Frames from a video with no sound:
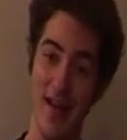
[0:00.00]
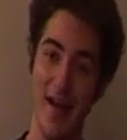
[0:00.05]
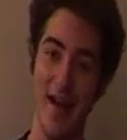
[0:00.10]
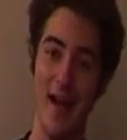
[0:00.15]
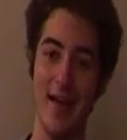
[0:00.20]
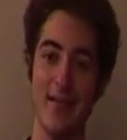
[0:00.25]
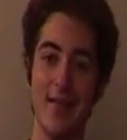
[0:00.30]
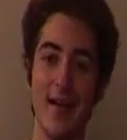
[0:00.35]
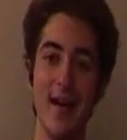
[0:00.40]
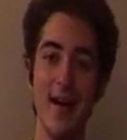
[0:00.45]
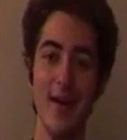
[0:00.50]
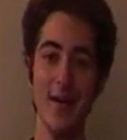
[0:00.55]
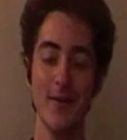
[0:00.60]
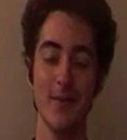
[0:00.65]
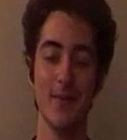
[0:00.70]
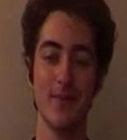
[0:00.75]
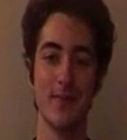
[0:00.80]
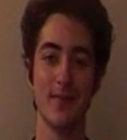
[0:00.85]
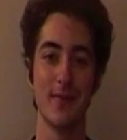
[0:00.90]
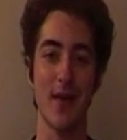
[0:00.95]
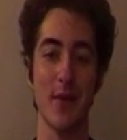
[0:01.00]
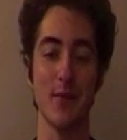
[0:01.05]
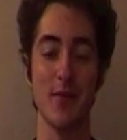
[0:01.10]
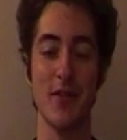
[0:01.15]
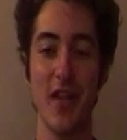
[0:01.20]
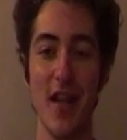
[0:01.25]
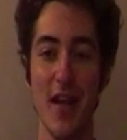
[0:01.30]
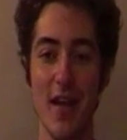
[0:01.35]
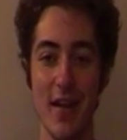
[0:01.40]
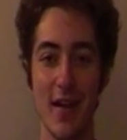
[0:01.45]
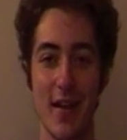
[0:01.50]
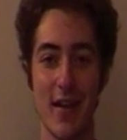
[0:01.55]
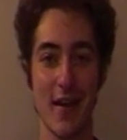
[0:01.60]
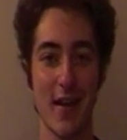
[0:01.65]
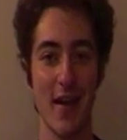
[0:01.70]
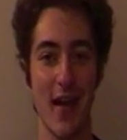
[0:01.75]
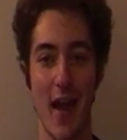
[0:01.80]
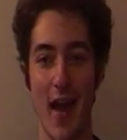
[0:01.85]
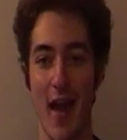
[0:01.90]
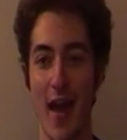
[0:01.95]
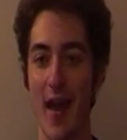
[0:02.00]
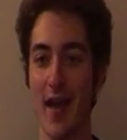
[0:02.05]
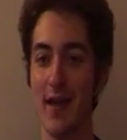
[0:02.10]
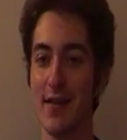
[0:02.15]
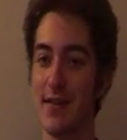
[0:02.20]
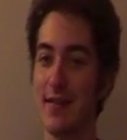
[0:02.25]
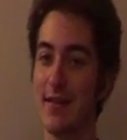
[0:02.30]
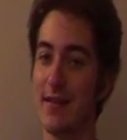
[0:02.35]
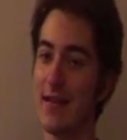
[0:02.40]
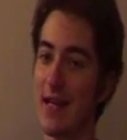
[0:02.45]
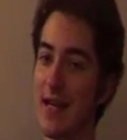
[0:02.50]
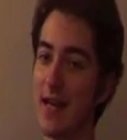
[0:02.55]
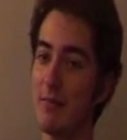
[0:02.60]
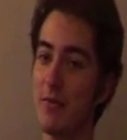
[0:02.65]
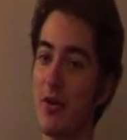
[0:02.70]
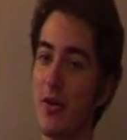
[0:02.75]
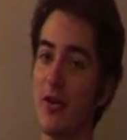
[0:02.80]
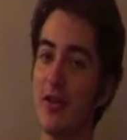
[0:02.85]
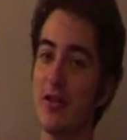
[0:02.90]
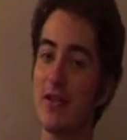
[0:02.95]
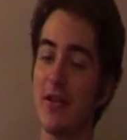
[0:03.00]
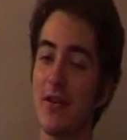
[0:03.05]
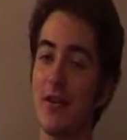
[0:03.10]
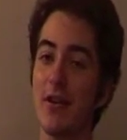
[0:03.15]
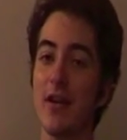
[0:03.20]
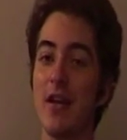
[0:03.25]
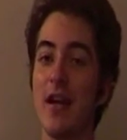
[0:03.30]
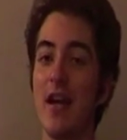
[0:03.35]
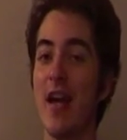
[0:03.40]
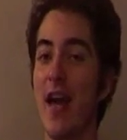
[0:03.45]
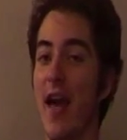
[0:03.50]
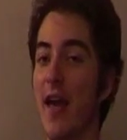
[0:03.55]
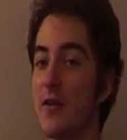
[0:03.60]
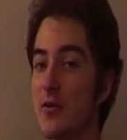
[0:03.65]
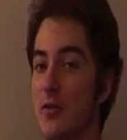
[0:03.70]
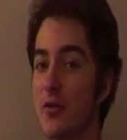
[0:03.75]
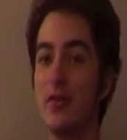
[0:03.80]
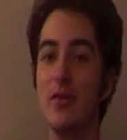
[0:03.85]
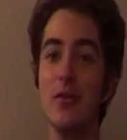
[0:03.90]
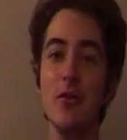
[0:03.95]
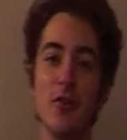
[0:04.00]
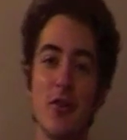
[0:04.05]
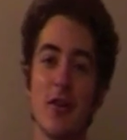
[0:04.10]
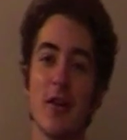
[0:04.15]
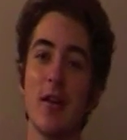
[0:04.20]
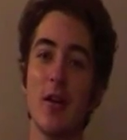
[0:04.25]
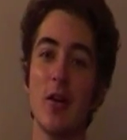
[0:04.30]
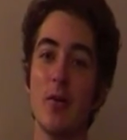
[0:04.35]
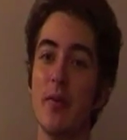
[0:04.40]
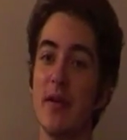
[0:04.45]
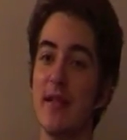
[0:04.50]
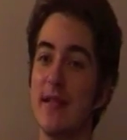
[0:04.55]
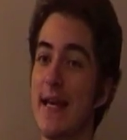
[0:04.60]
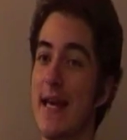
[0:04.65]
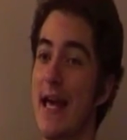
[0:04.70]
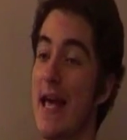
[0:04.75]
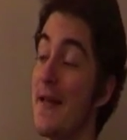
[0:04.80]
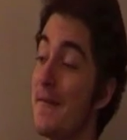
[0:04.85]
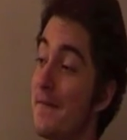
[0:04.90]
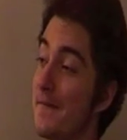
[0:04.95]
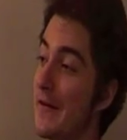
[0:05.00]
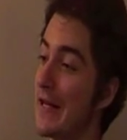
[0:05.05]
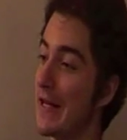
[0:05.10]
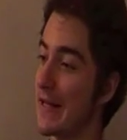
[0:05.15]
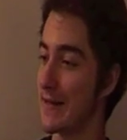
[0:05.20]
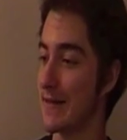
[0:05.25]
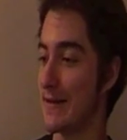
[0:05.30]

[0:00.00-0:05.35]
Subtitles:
Hey there, I'm Jake, and today I'm going to introduce you a little bit to infinite